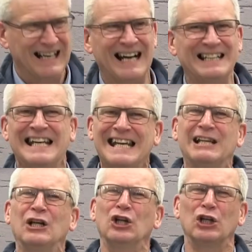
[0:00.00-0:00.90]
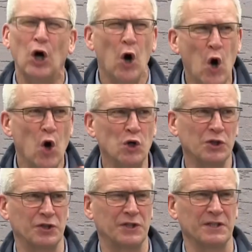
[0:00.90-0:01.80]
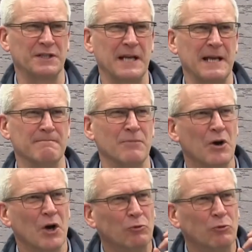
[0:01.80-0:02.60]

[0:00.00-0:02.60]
And he longs to see him,